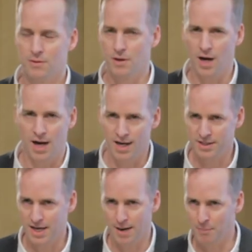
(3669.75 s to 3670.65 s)
Uh,
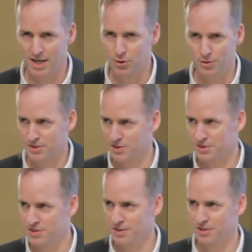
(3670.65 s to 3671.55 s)
yeah, my goal
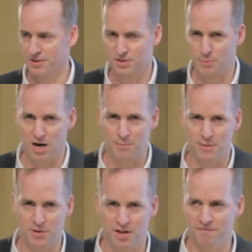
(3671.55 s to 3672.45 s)
isn't to inspire
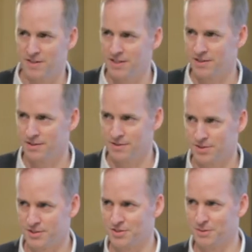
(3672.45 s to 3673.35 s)
people to have faith in the
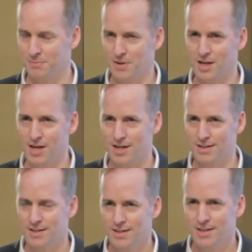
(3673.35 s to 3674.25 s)
system.
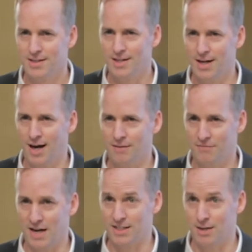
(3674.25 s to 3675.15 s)
Uh, uh, in
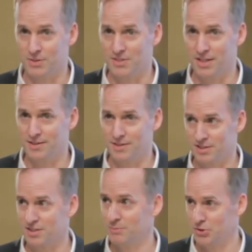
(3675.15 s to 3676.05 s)
fact, I would say the
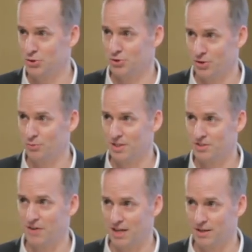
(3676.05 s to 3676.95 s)
system is usually what's
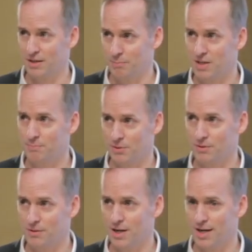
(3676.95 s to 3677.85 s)
failing people,
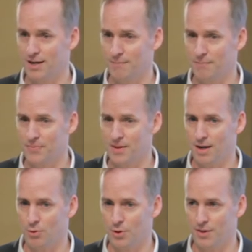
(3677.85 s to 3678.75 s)
um,
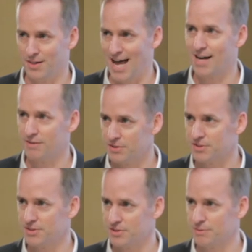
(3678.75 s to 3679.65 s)
or the lack of a
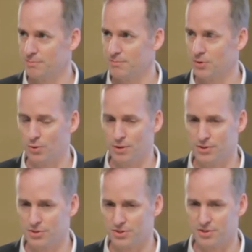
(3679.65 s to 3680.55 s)
system,
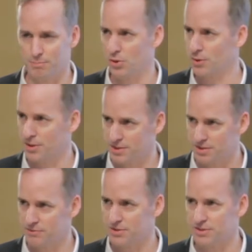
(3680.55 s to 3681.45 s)
or just the brokenness
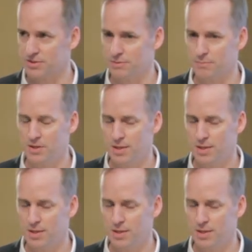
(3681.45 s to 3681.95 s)
of a system.